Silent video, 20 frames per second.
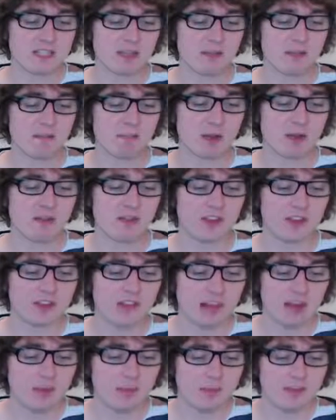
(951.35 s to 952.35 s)
of both the
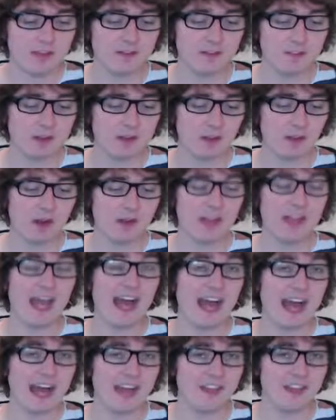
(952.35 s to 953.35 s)
downbeat of beat 1
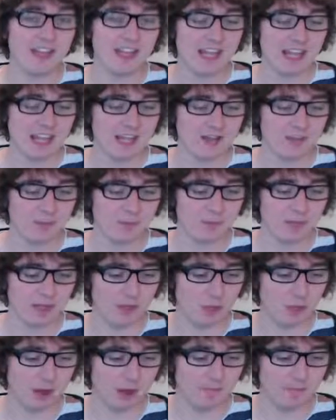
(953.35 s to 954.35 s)
and the E of
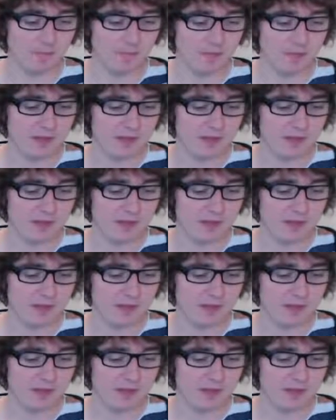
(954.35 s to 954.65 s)
beat 1.